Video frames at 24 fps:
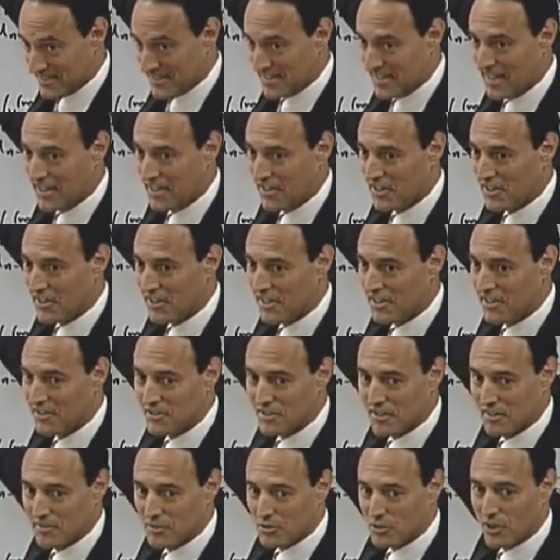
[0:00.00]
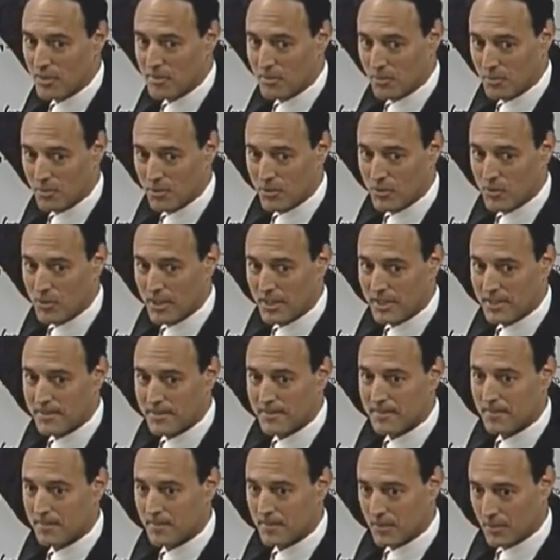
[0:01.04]
See how you can get yourself in trouble real quick?
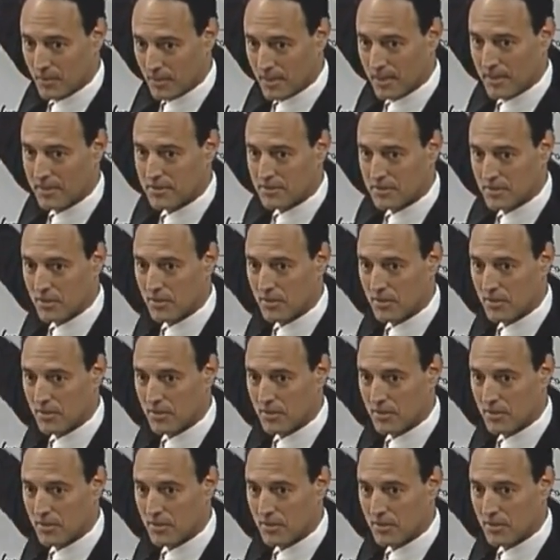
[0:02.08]
Okay,